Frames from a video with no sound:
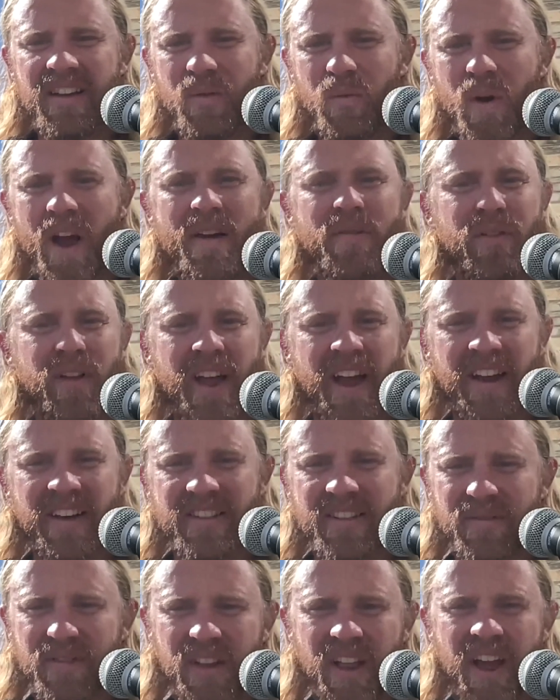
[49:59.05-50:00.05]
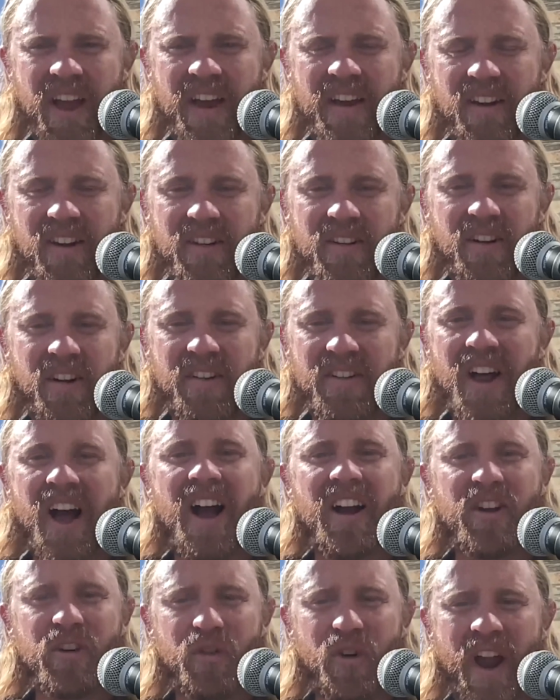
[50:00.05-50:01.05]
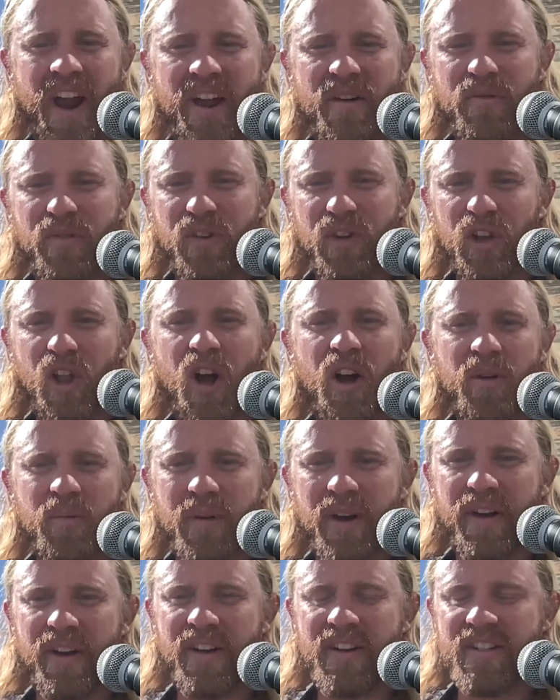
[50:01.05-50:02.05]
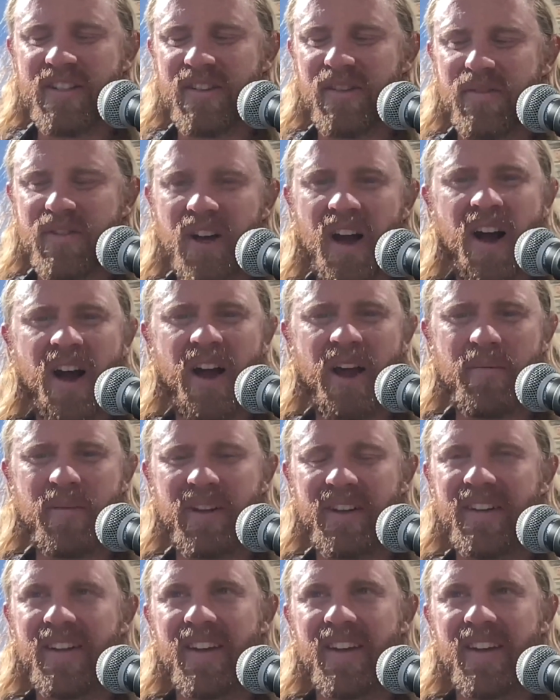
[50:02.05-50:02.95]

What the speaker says: wavelengths of light are not great for long periods of time. And